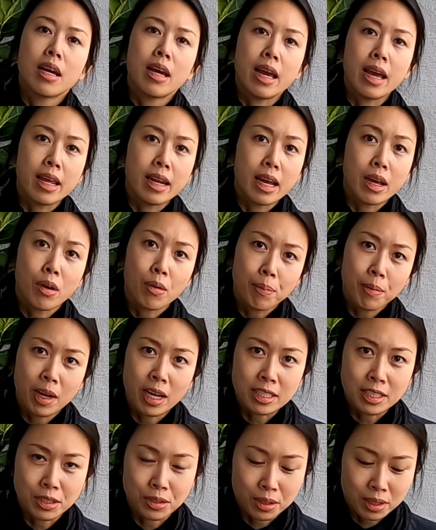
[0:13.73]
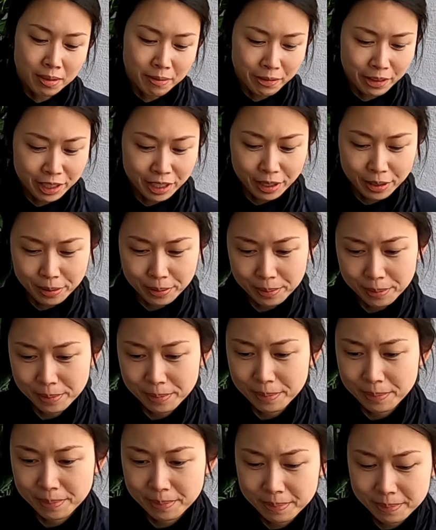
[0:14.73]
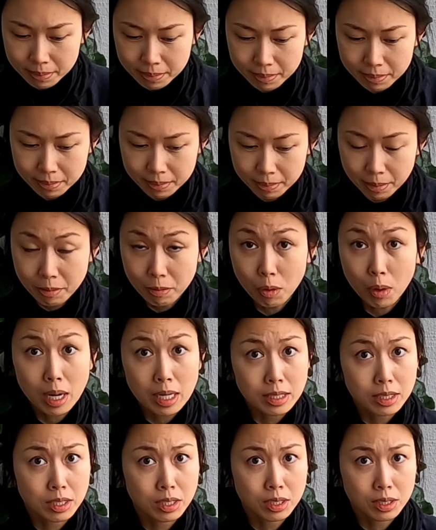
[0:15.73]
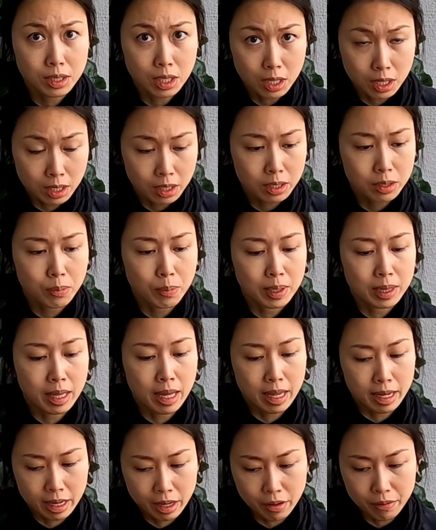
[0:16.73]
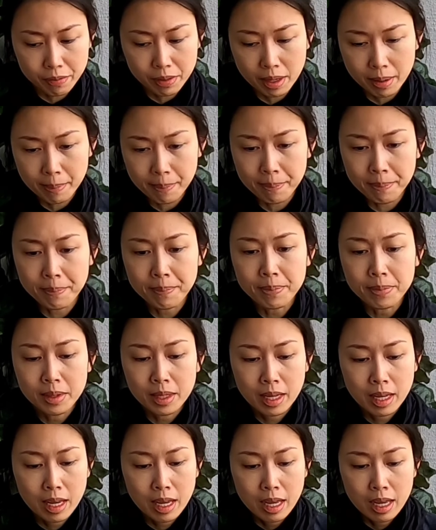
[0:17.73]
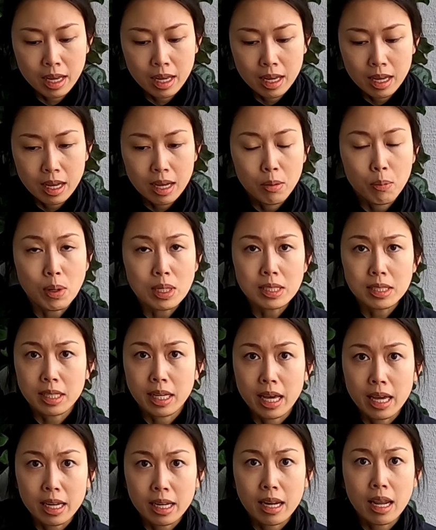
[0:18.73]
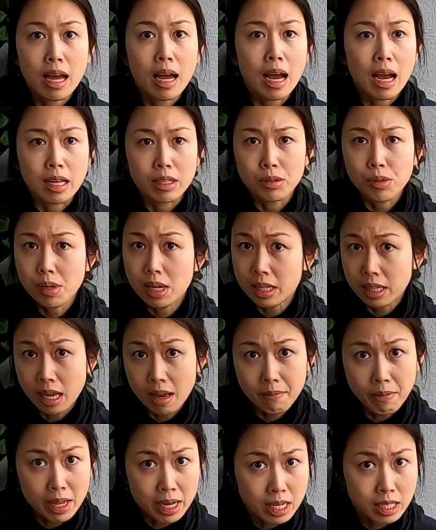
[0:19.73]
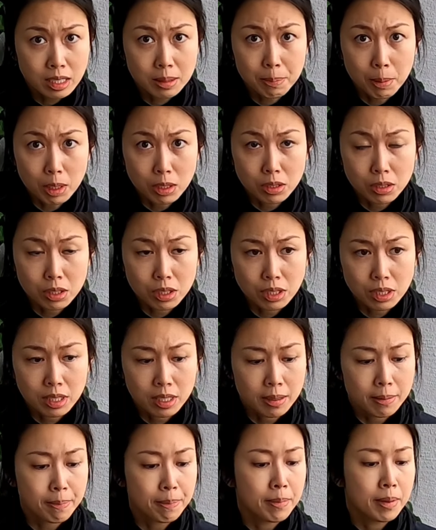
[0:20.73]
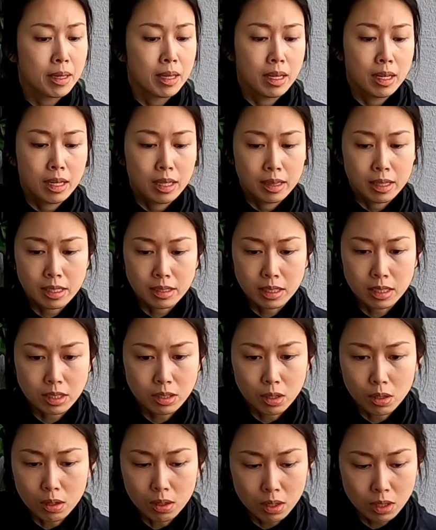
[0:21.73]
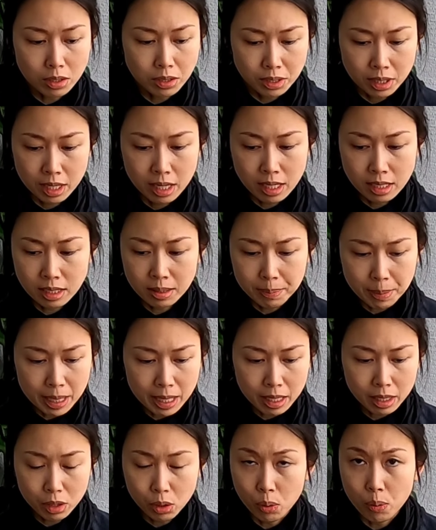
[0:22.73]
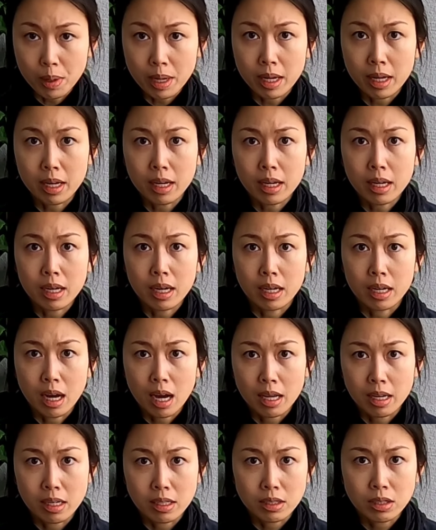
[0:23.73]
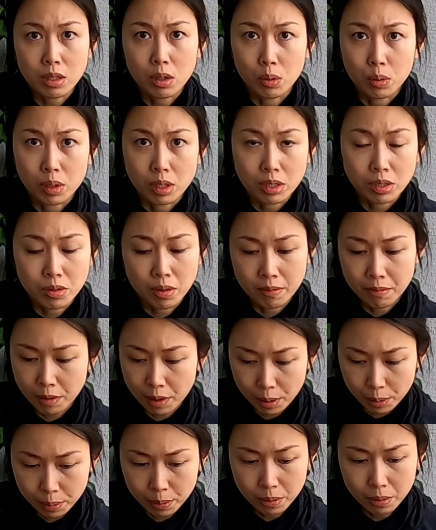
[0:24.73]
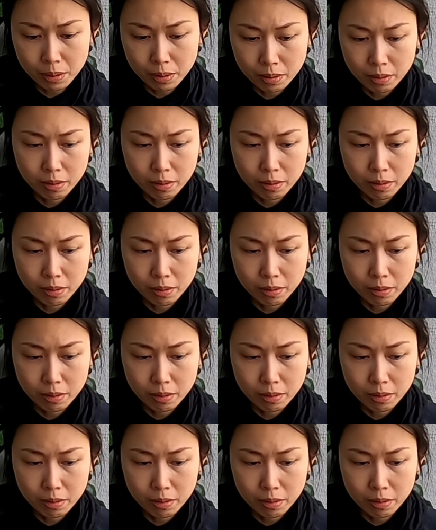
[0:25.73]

And I hope you guys enjoy the video. Before I start with any of them, once again, I do not have any sponsorship. This is all just me doing an honest owner's review.